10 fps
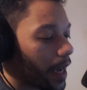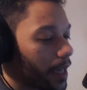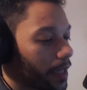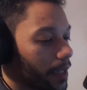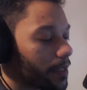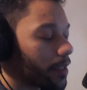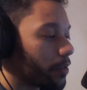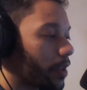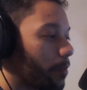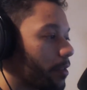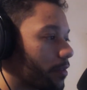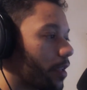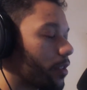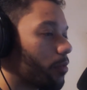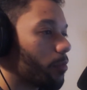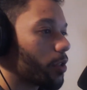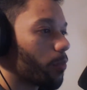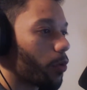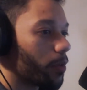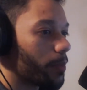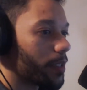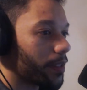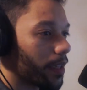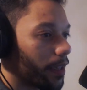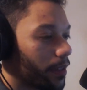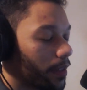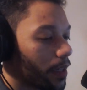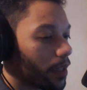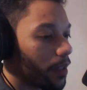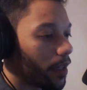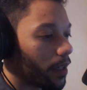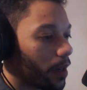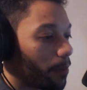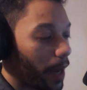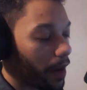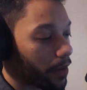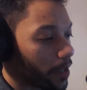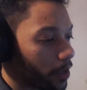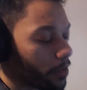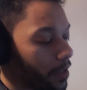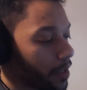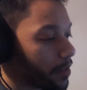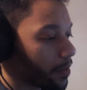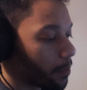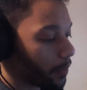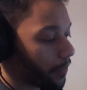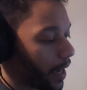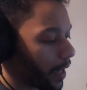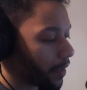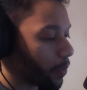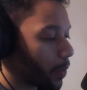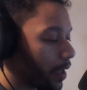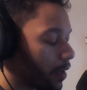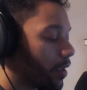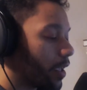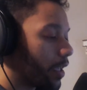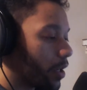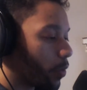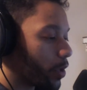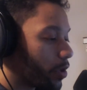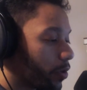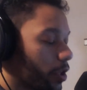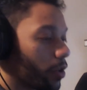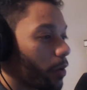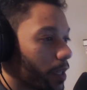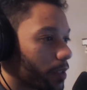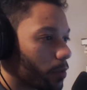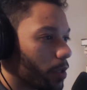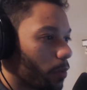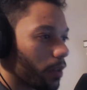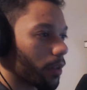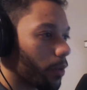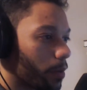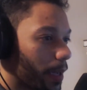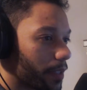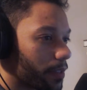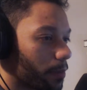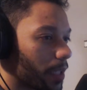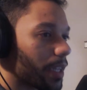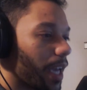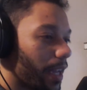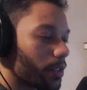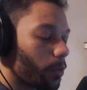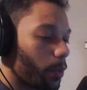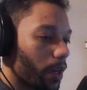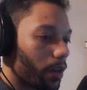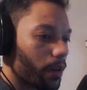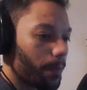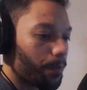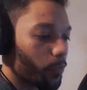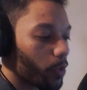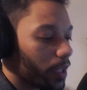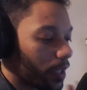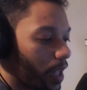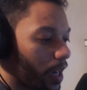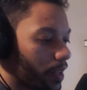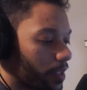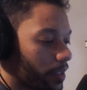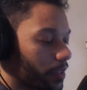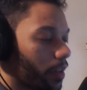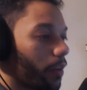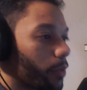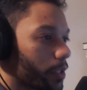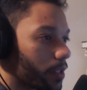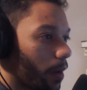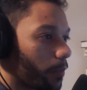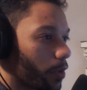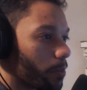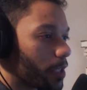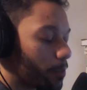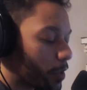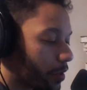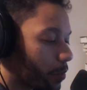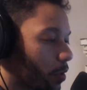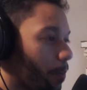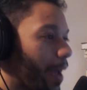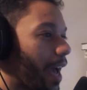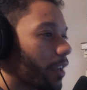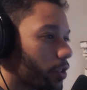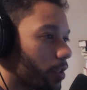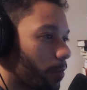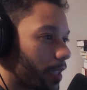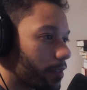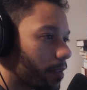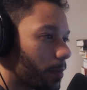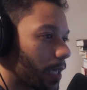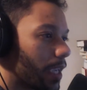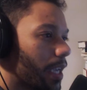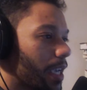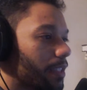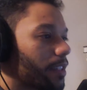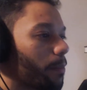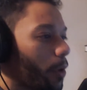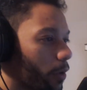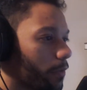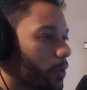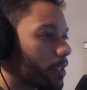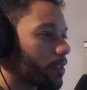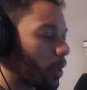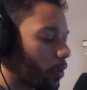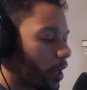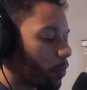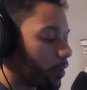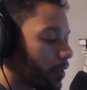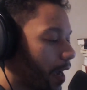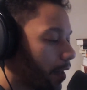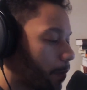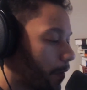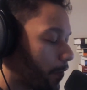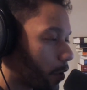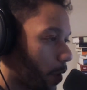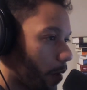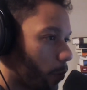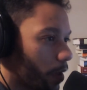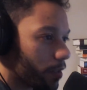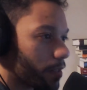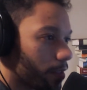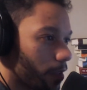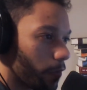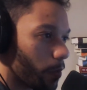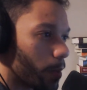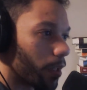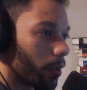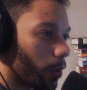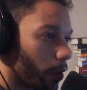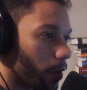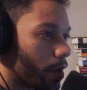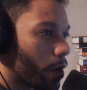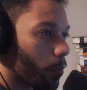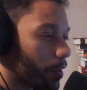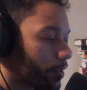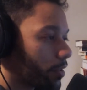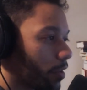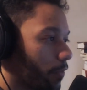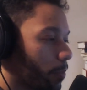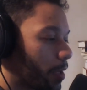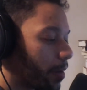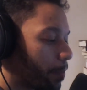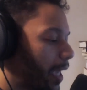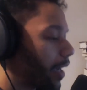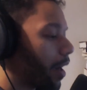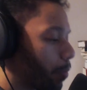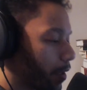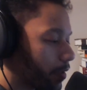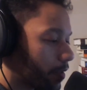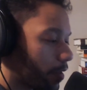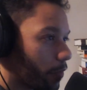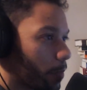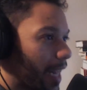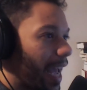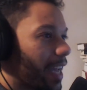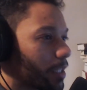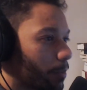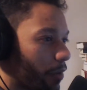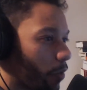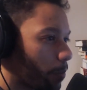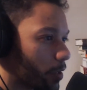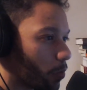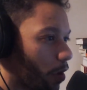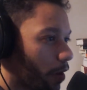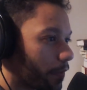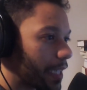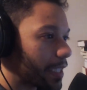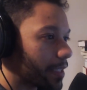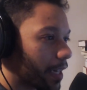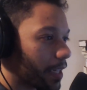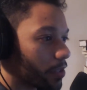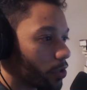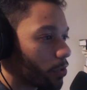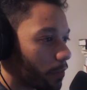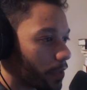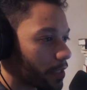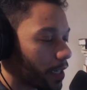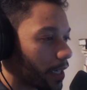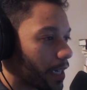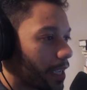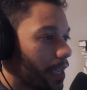Listen, there's not too much more to be said about it other than the simple fact that, well, when you're curious, when you want to learn about something, that's where really a lot of the discoveries come from. And especially when you're passionate about something, it's that part of you that's like, okay, well, now let me figure out what else is there for me to learn? What else is there for me to pick up? What else is there for me to add to my repertoire of things that I can do, of things that I can